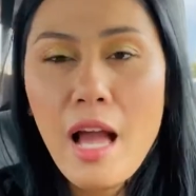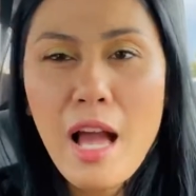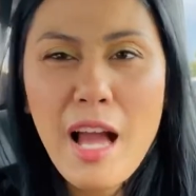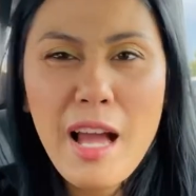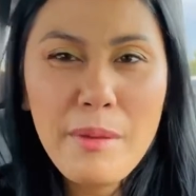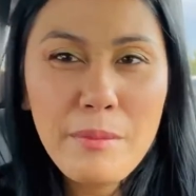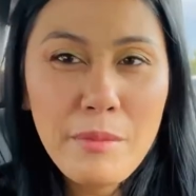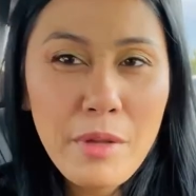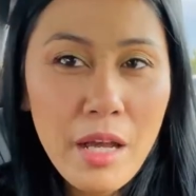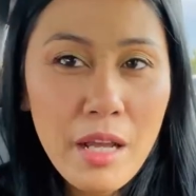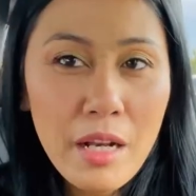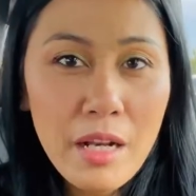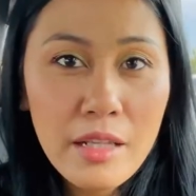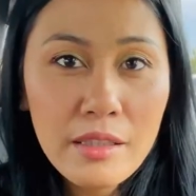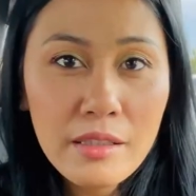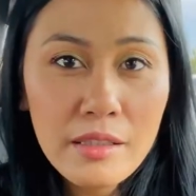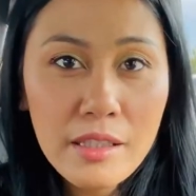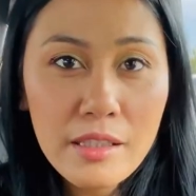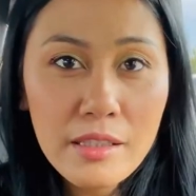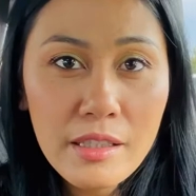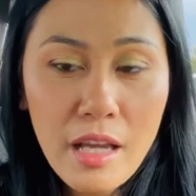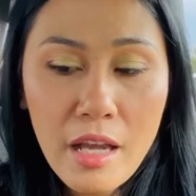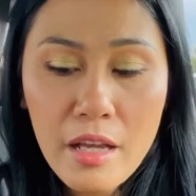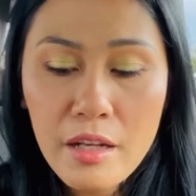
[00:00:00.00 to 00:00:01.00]
I'm not as
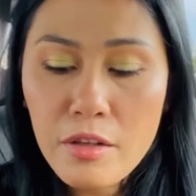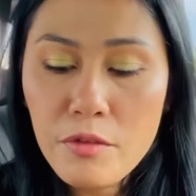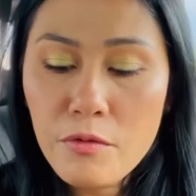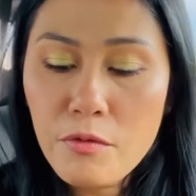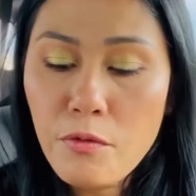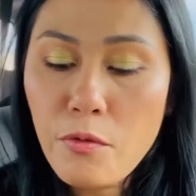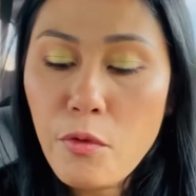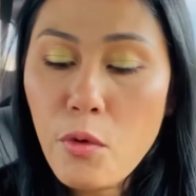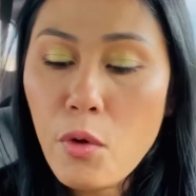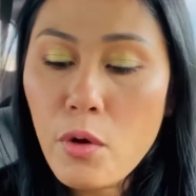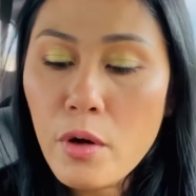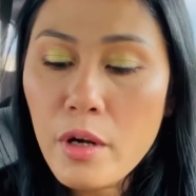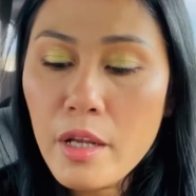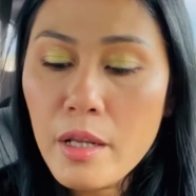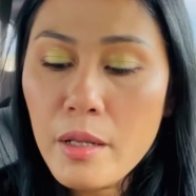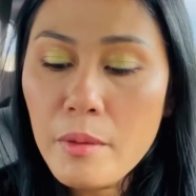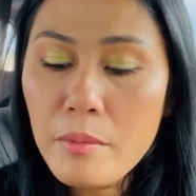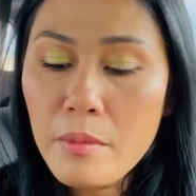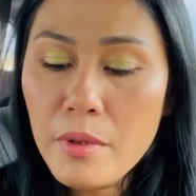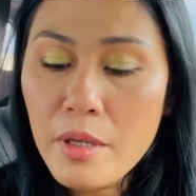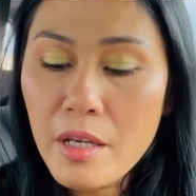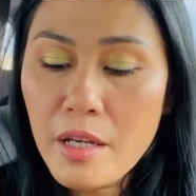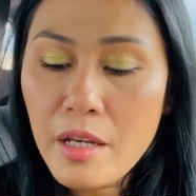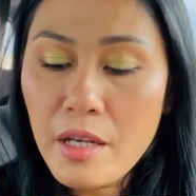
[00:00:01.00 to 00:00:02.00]
excited for it
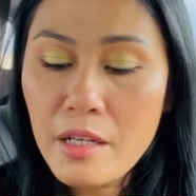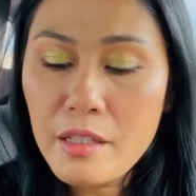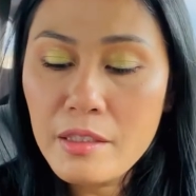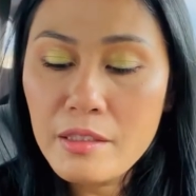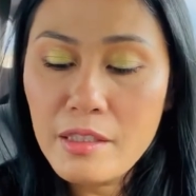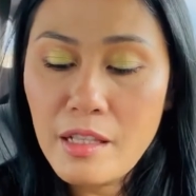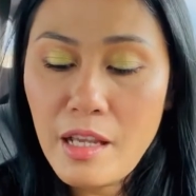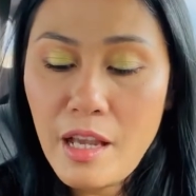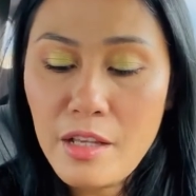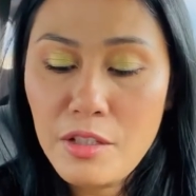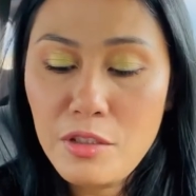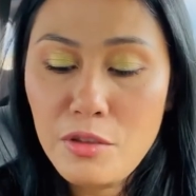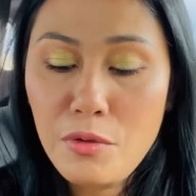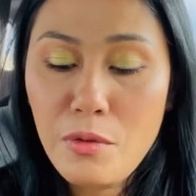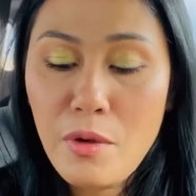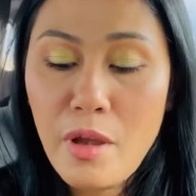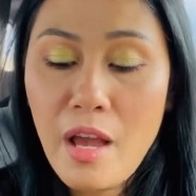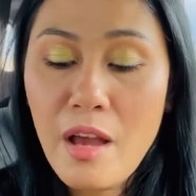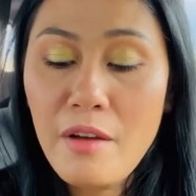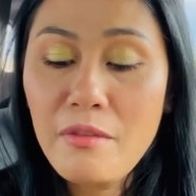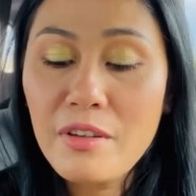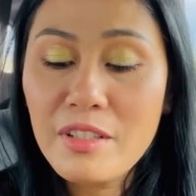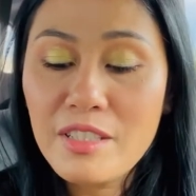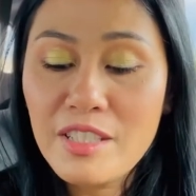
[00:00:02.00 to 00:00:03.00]
because I do
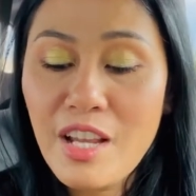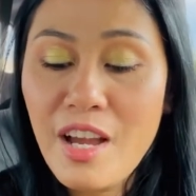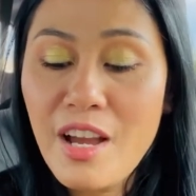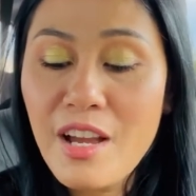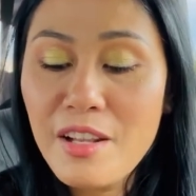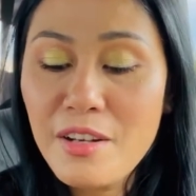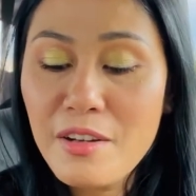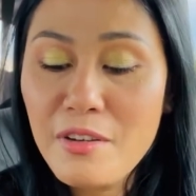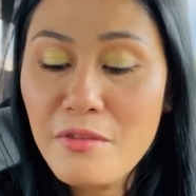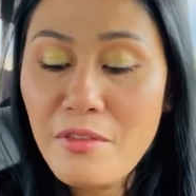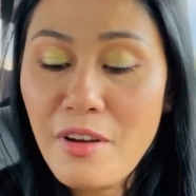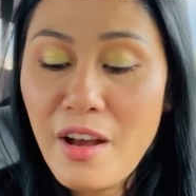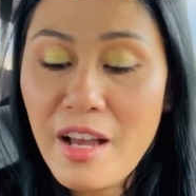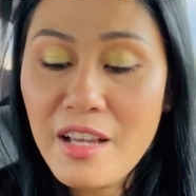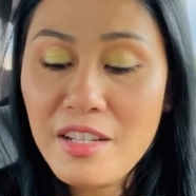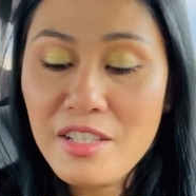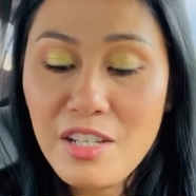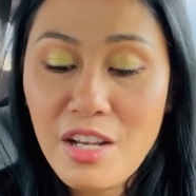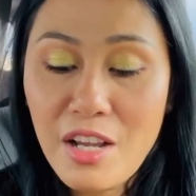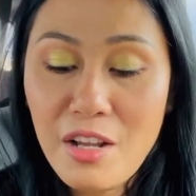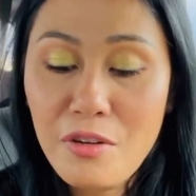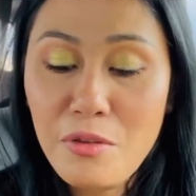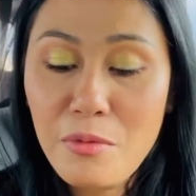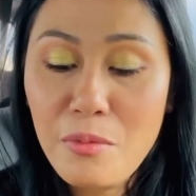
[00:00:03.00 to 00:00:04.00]
have a ton of
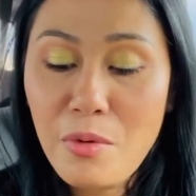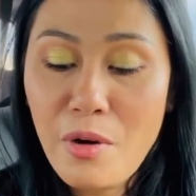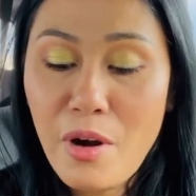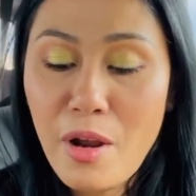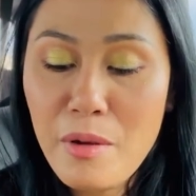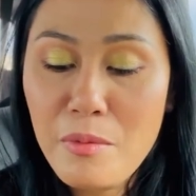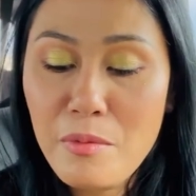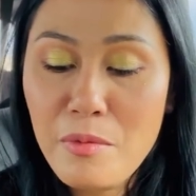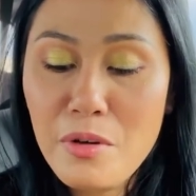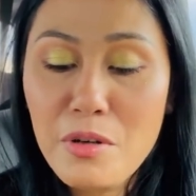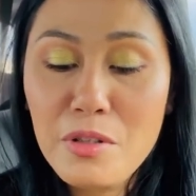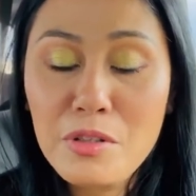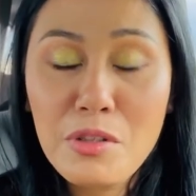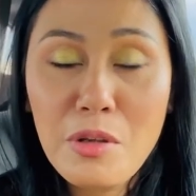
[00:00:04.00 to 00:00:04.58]
eyeshadow primers,